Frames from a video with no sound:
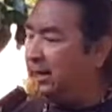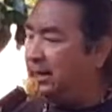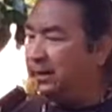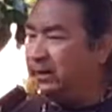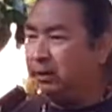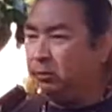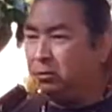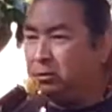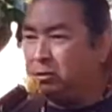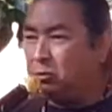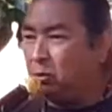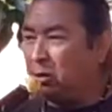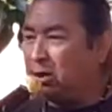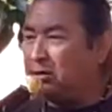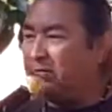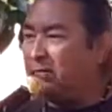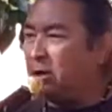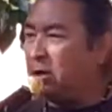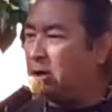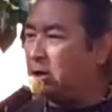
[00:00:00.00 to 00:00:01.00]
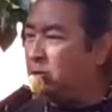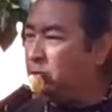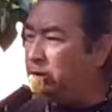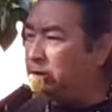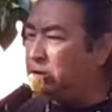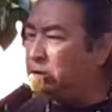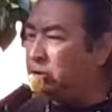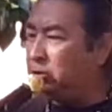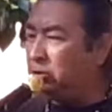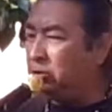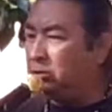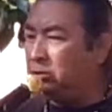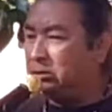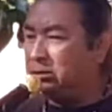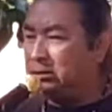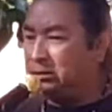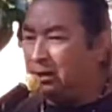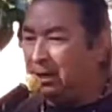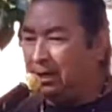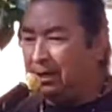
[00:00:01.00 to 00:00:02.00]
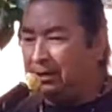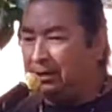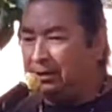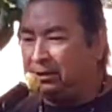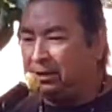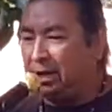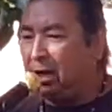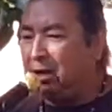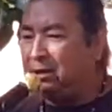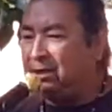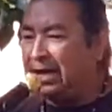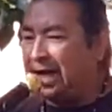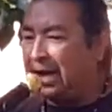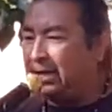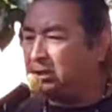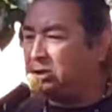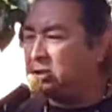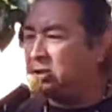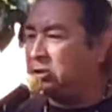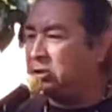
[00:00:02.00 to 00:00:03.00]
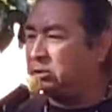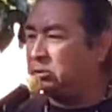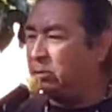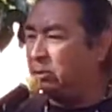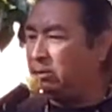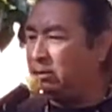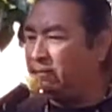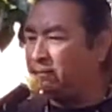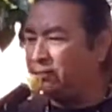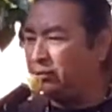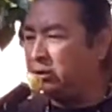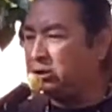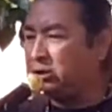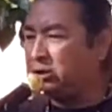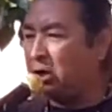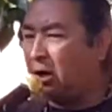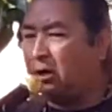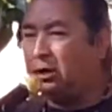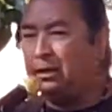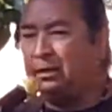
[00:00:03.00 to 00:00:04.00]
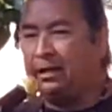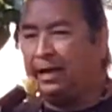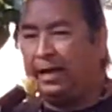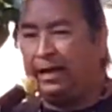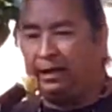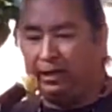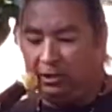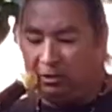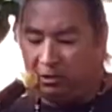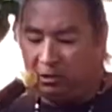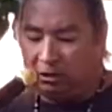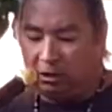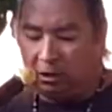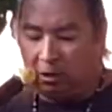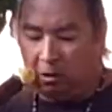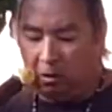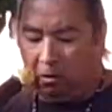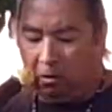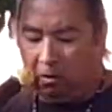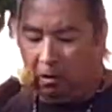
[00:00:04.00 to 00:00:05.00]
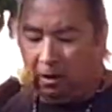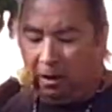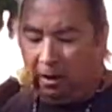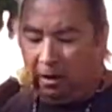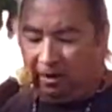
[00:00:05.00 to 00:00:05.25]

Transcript: He was one of our original young dancers when we first started 8 years ago,